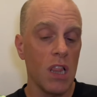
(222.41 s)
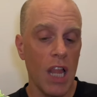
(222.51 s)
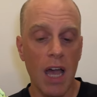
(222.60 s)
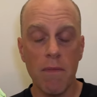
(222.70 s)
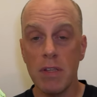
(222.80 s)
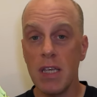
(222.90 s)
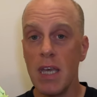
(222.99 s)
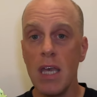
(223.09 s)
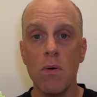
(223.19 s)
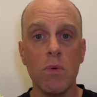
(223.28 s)
lively.
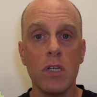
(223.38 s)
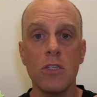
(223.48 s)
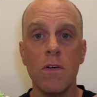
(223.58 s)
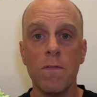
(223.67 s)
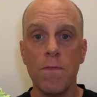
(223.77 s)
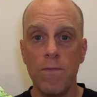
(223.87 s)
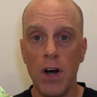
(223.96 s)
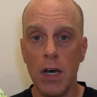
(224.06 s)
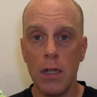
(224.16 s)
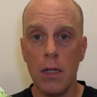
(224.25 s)
It was
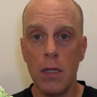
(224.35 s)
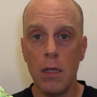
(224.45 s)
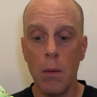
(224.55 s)
fun.